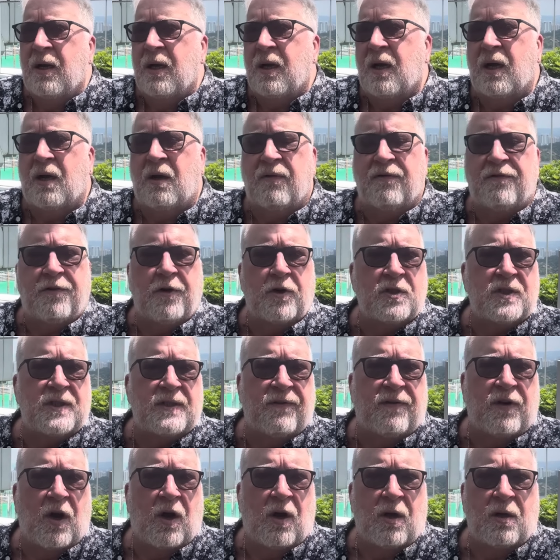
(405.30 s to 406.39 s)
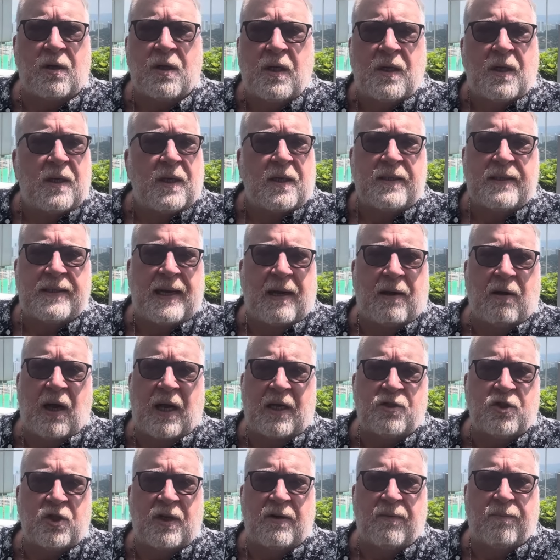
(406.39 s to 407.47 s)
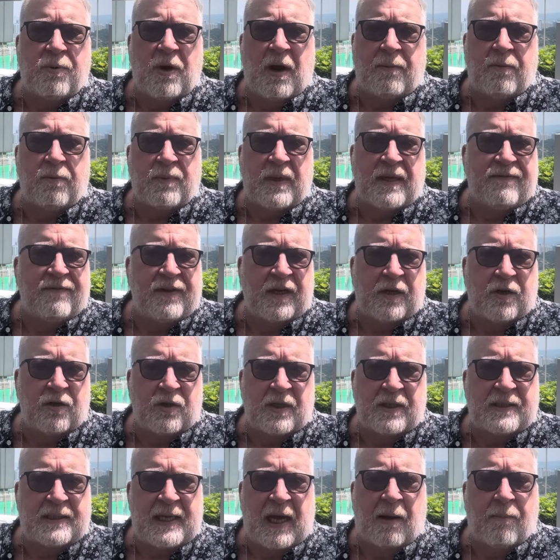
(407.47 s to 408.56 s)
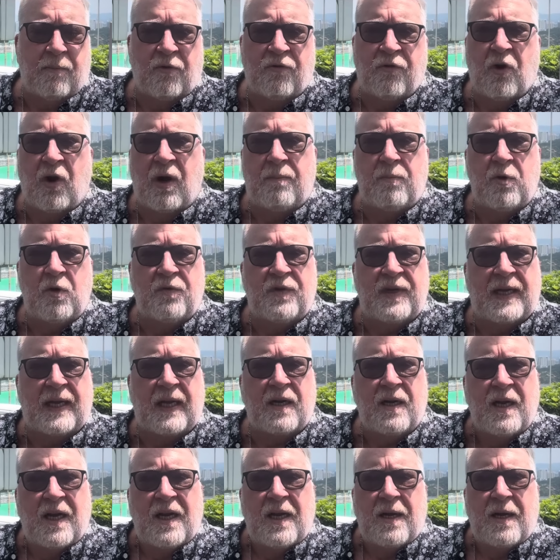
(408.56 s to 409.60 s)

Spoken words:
Oh, first of all, now I should have probably figured this out before I moved in,